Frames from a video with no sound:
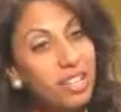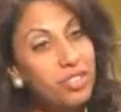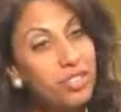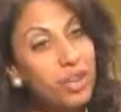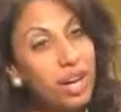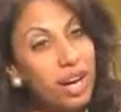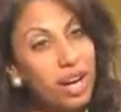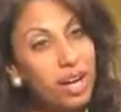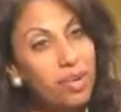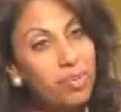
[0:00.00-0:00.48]
a
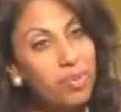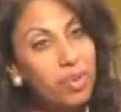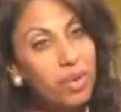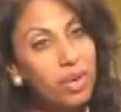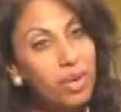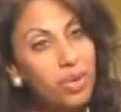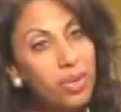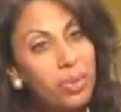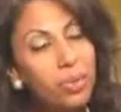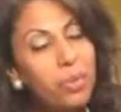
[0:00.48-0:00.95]
job
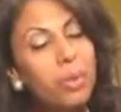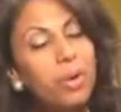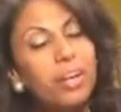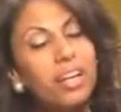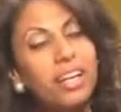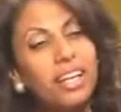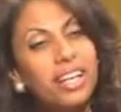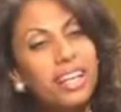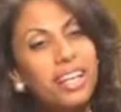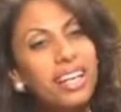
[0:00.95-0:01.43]

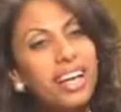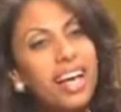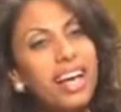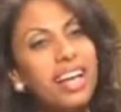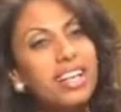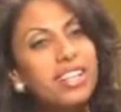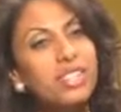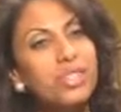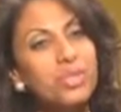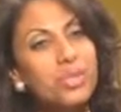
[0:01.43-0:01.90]
working
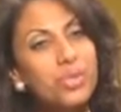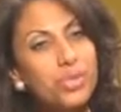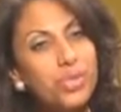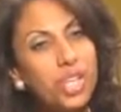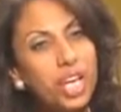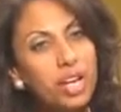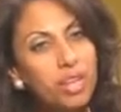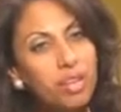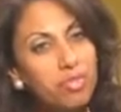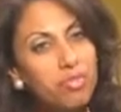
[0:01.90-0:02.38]
as news
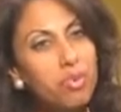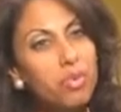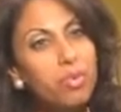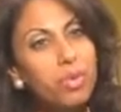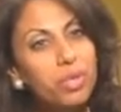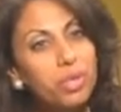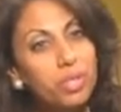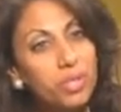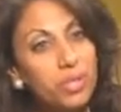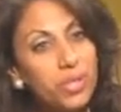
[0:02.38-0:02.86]
anchor for
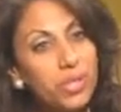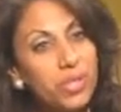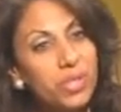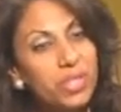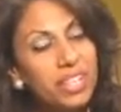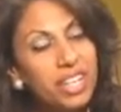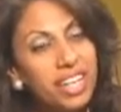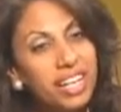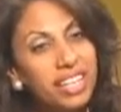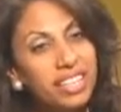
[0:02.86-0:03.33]
World News
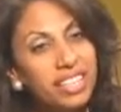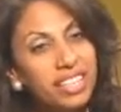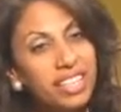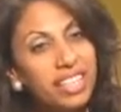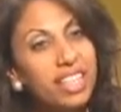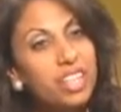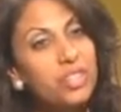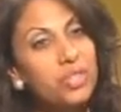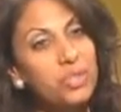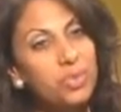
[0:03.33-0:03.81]
Tonight
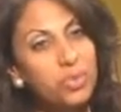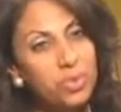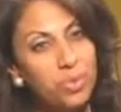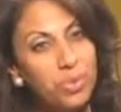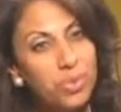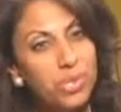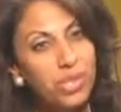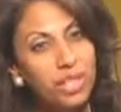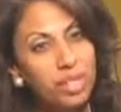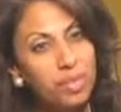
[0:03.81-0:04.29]
in
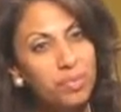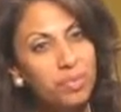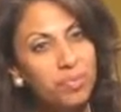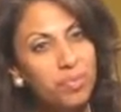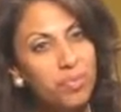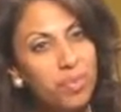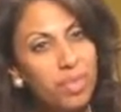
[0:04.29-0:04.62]
Jerusalem.